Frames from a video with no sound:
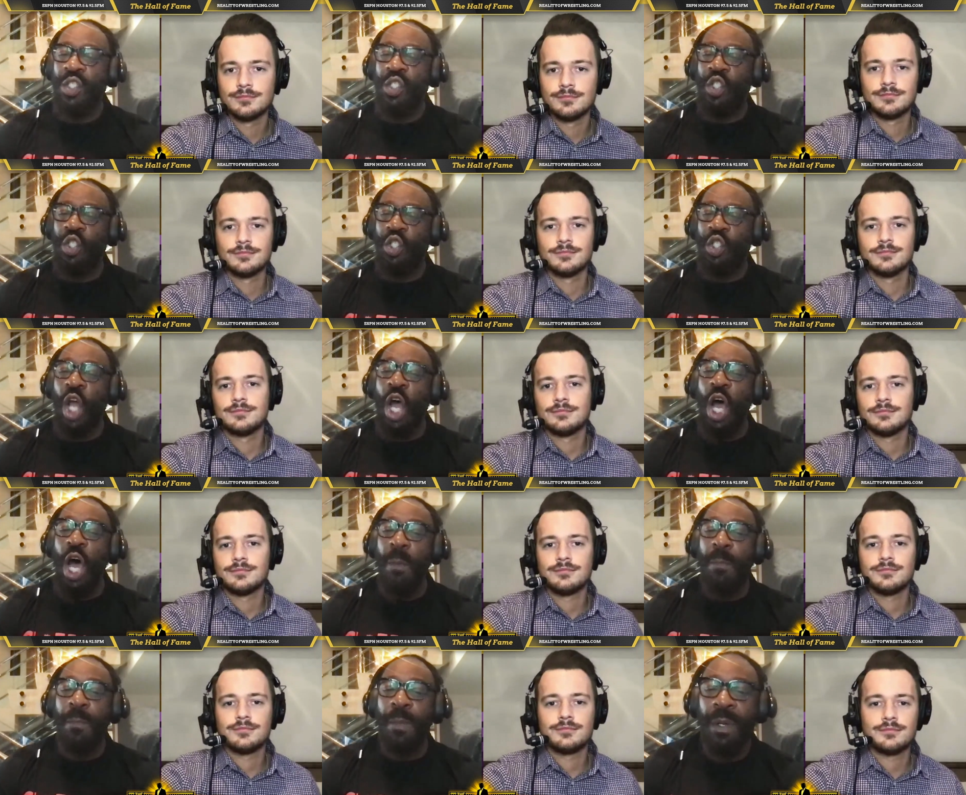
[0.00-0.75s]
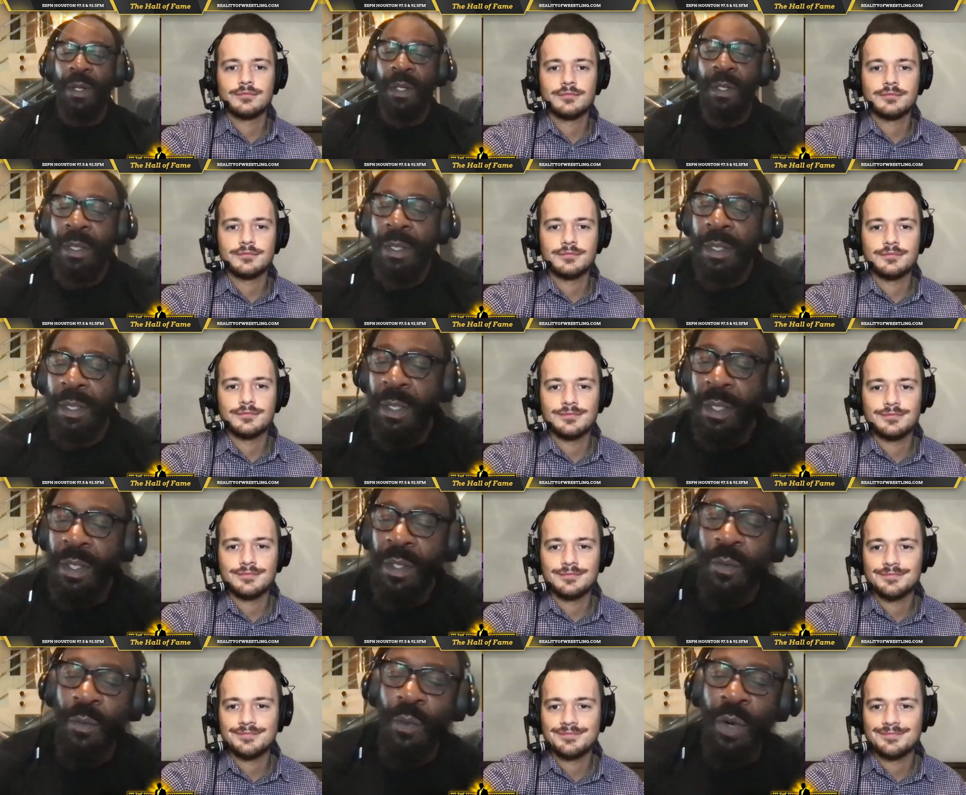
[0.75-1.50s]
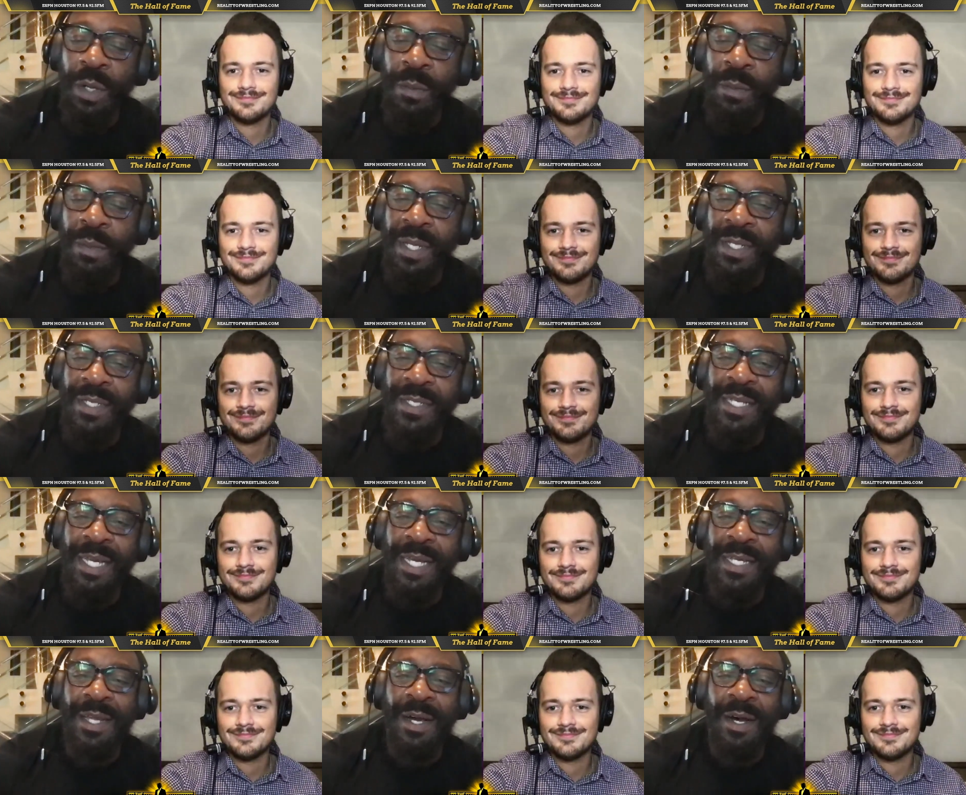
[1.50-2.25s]
Speaker 1: Shoop! Welcome back
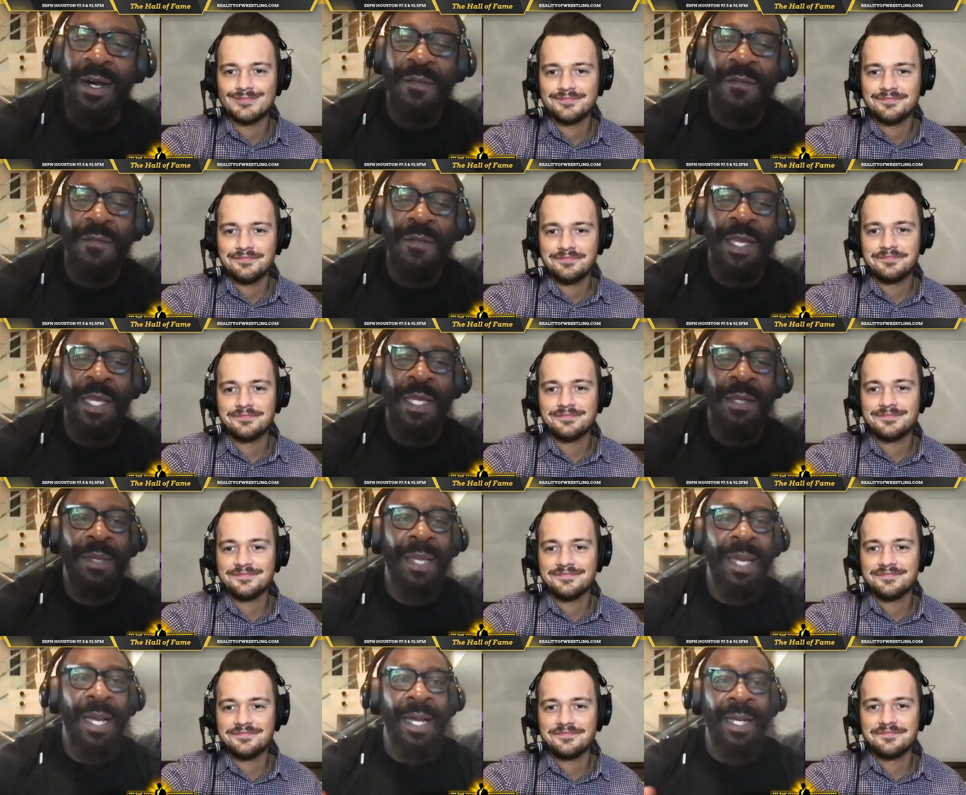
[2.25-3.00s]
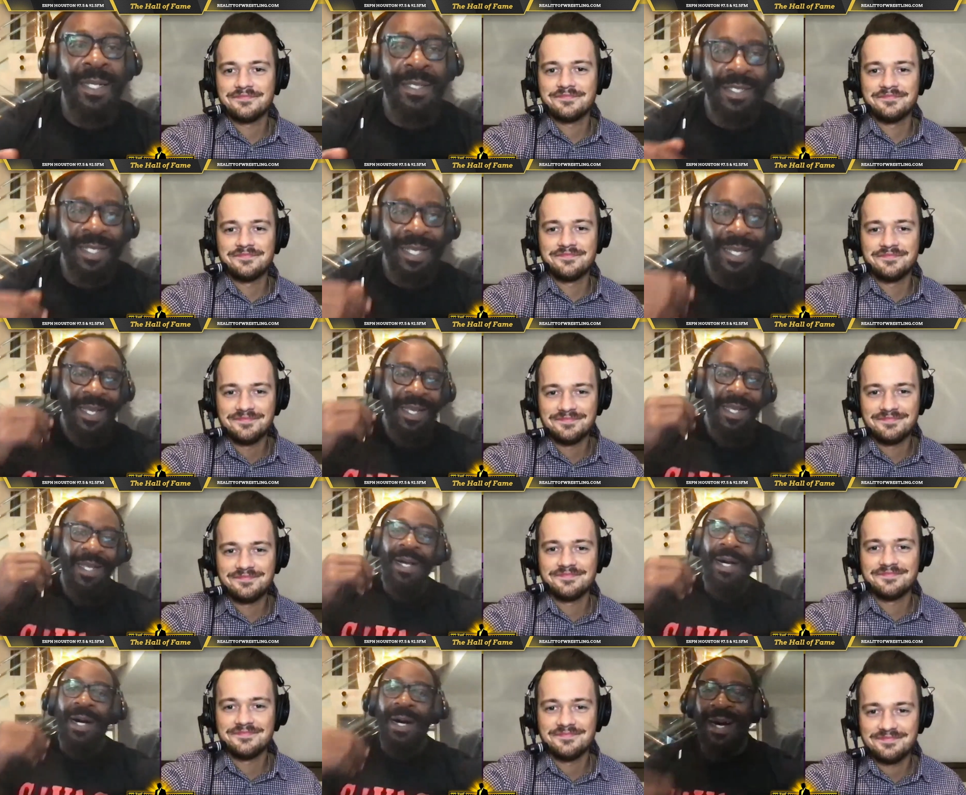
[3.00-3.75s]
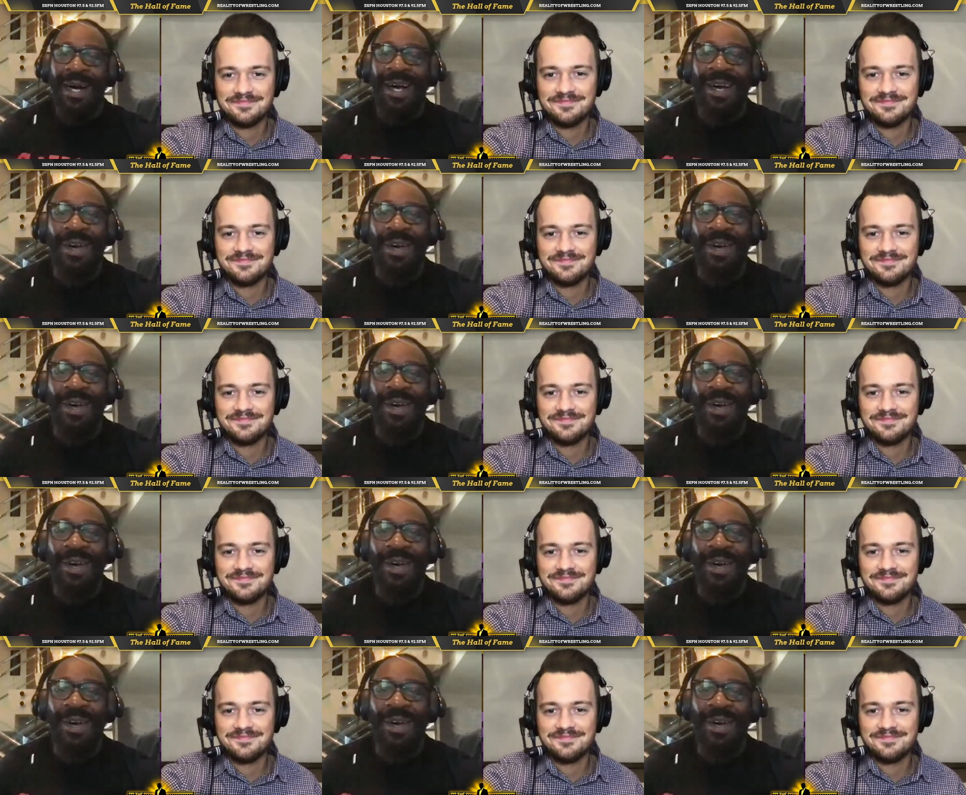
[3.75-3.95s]
inside the Hall of Fame, guys. Uh,